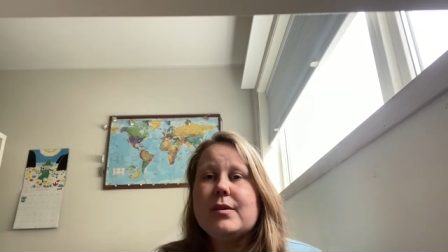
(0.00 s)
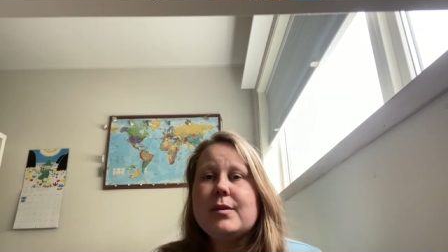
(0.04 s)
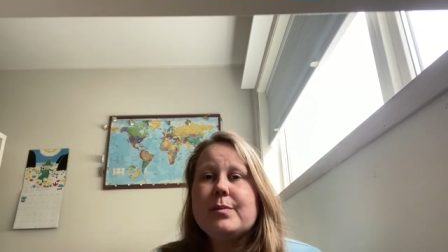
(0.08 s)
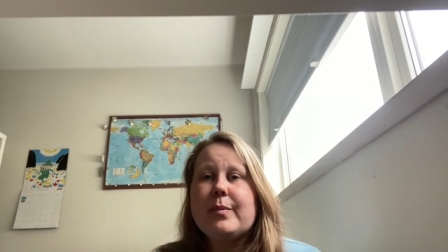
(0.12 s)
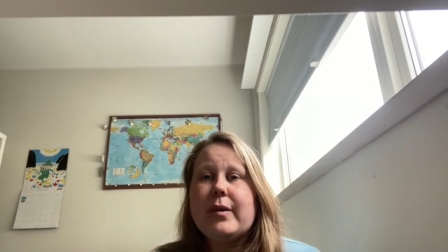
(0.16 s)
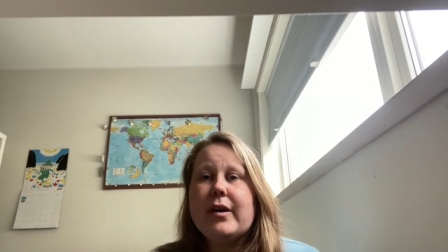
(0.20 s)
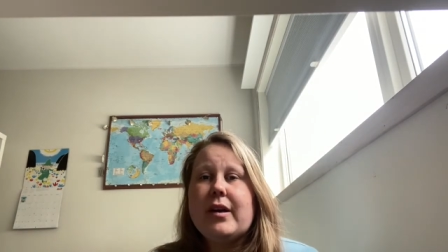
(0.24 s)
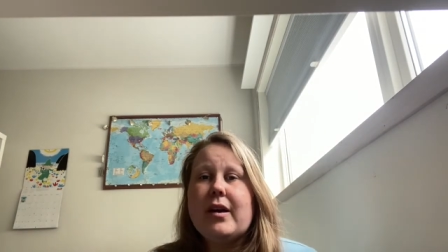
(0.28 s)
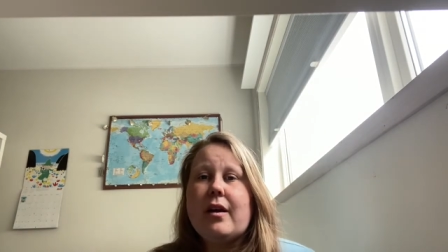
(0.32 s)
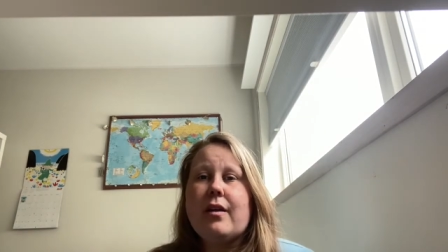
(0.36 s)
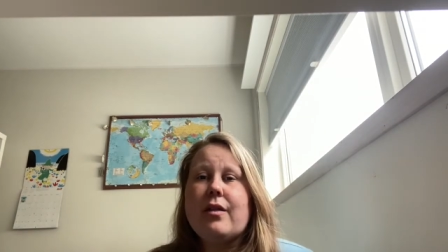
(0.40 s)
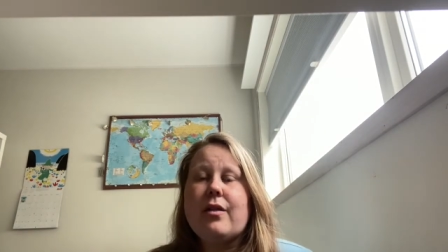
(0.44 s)

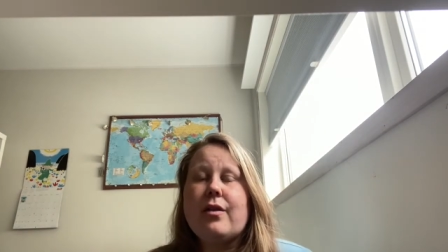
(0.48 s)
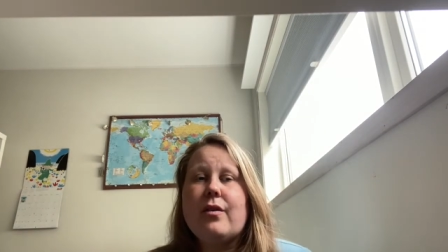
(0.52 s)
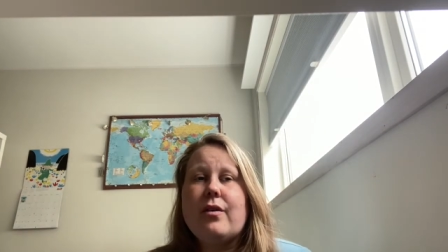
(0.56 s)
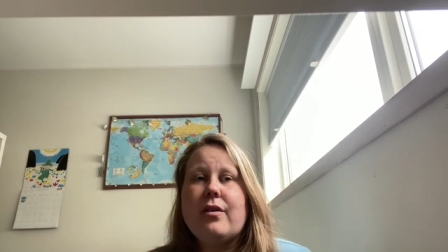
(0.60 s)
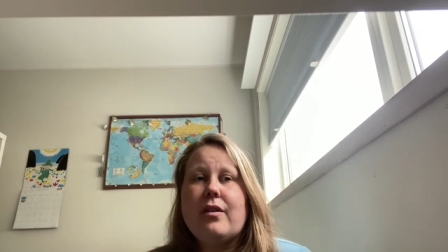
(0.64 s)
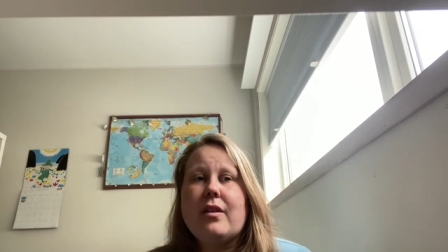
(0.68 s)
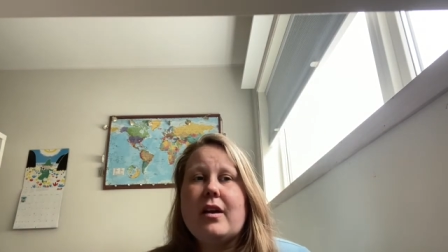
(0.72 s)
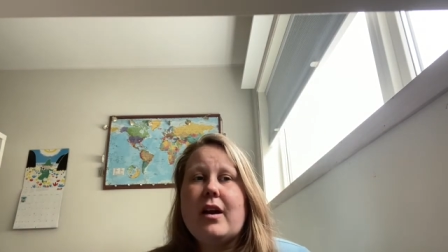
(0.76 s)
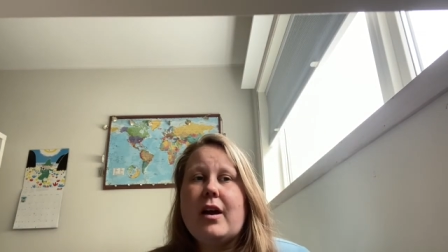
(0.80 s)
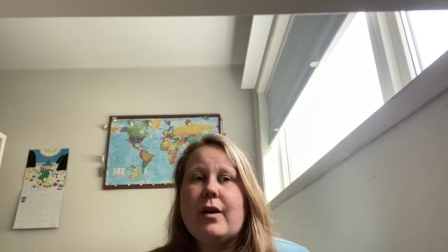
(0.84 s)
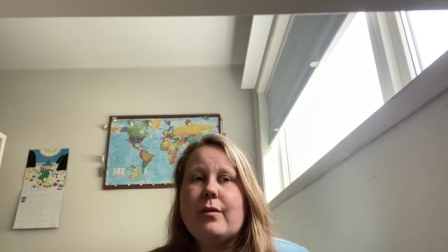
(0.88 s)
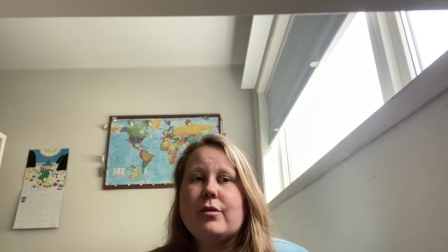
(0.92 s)
but I thought
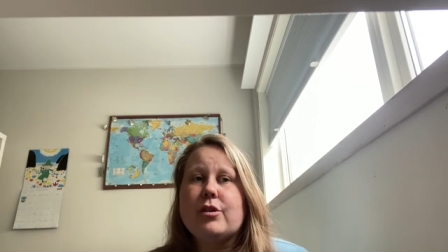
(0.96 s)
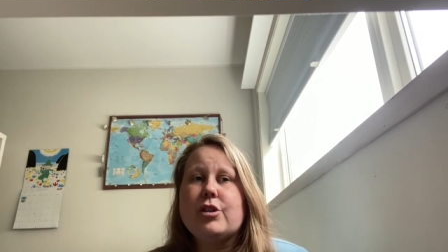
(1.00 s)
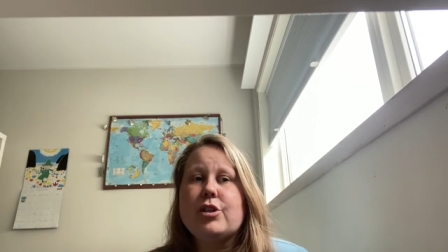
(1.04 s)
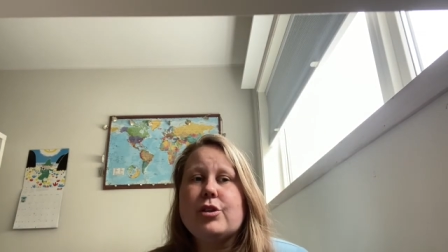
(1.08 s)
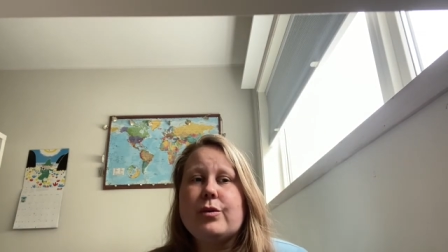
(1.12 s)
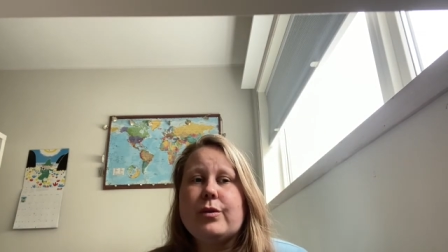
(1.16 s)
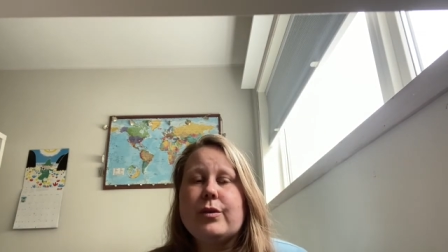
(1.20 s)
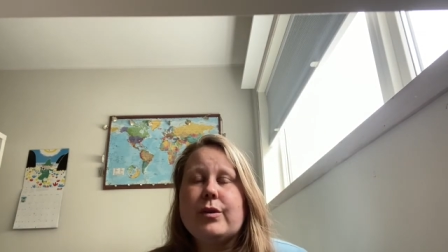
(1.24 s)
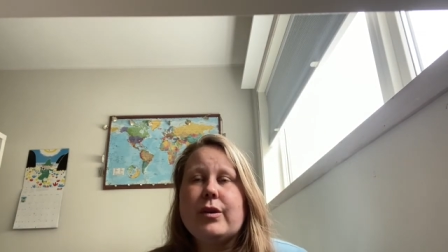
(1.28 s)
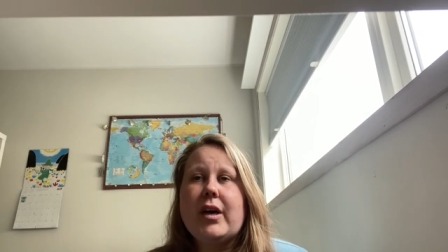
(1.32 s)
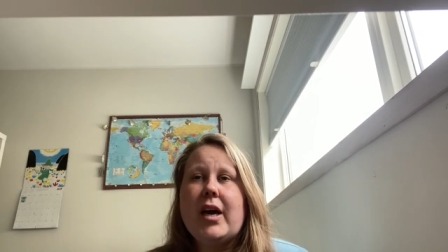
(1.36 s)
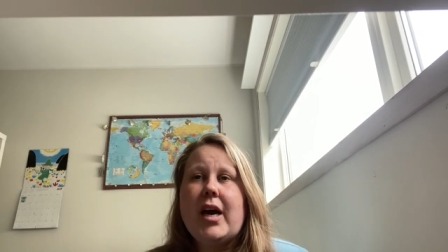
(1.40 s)
that I would show
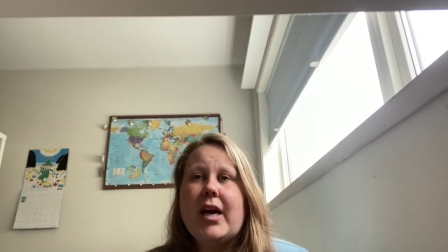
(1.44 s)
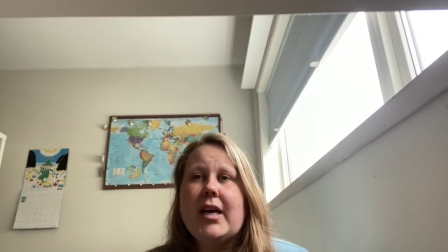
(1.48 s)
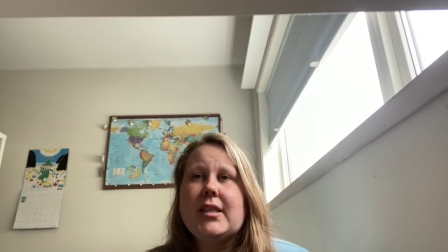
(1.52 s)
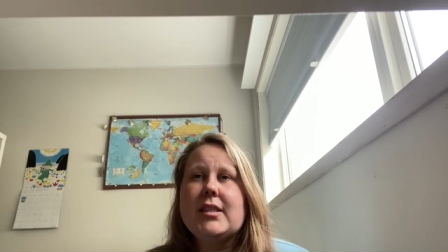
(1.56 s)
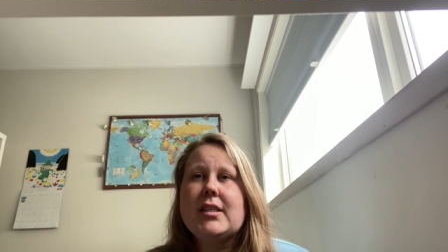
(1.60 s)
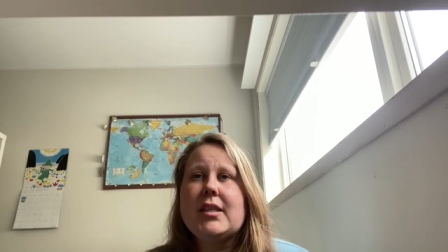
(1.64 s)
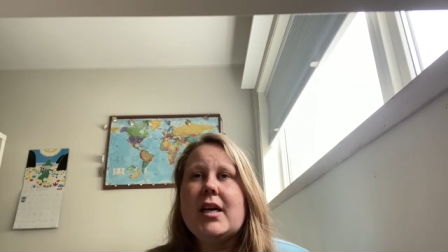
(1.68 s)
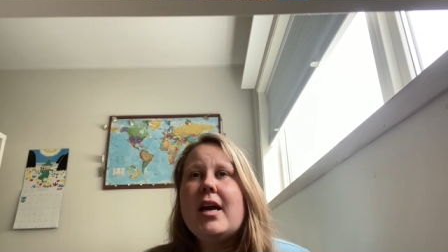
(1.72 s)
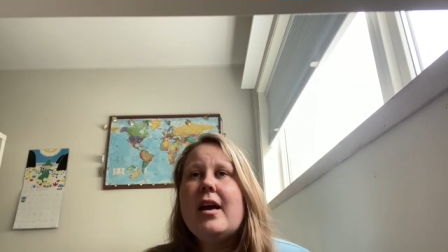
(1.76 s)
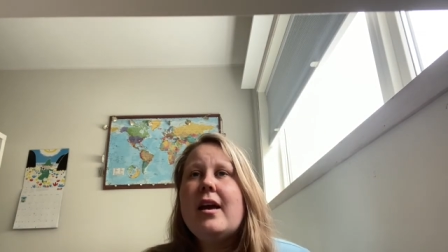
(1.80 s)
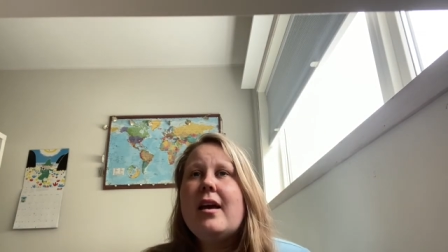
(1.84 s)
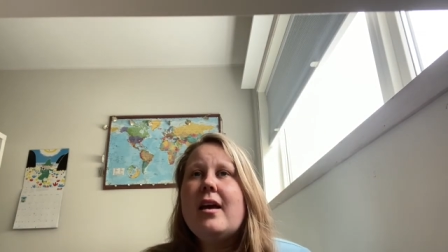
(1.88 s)
you guys
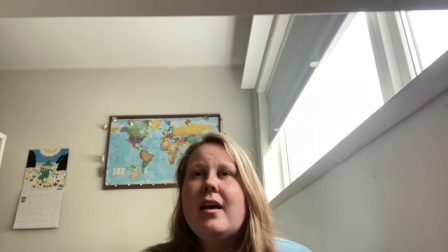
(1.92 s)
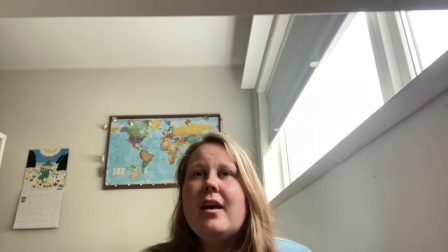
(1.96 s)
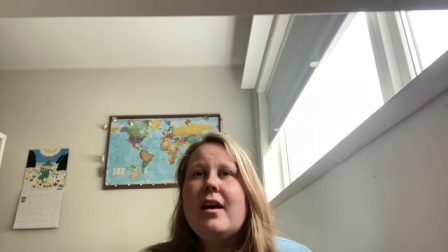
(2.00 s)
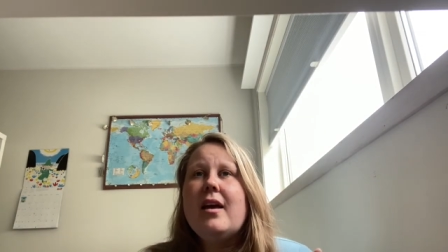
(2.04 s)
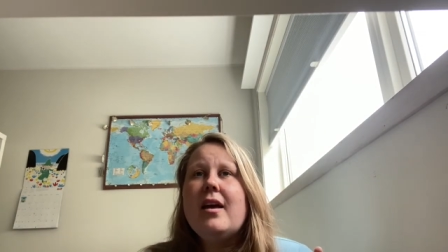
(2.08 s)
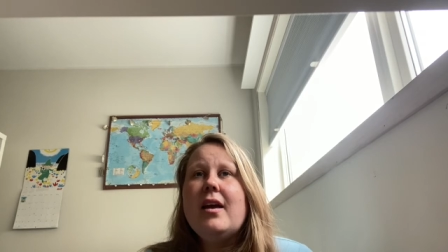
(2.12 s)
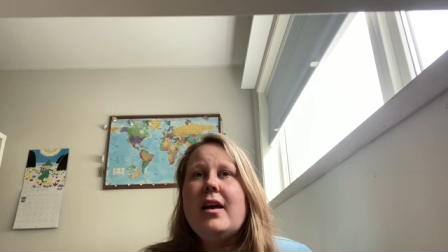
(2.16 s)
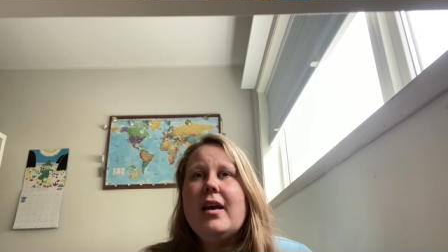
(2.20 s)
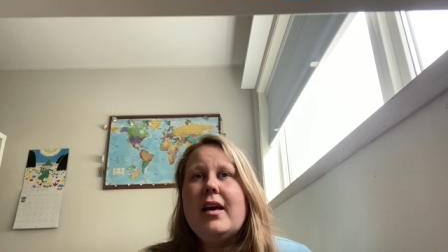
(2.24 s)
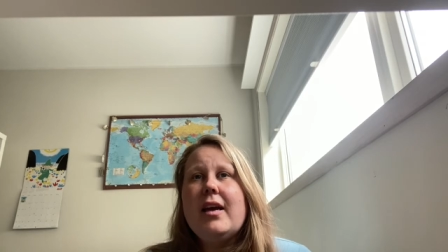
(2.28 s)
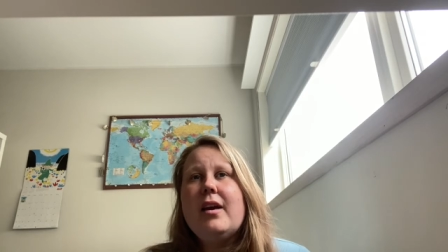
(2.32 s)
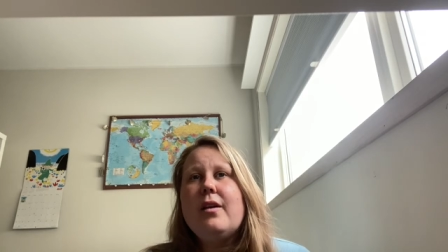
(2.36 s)

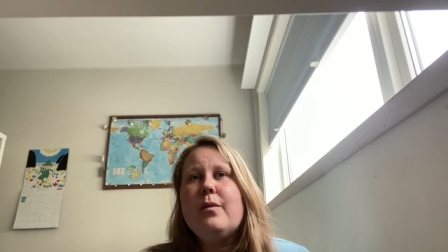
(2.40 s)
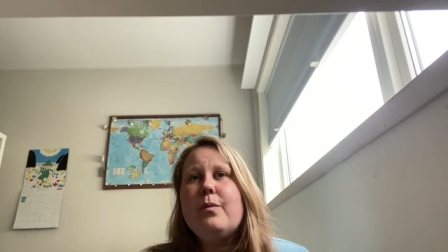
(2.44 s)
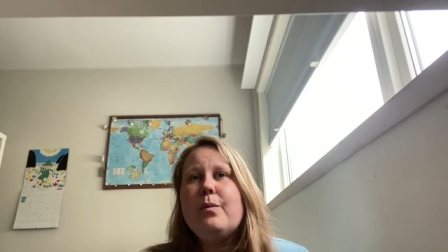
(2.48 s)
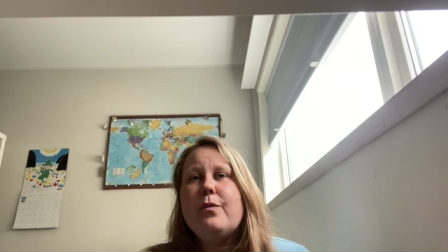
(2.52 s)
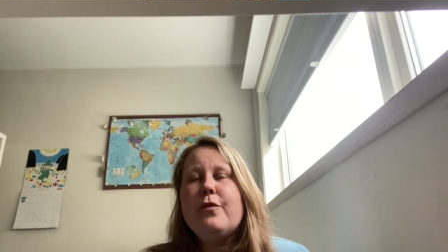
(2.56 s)
it.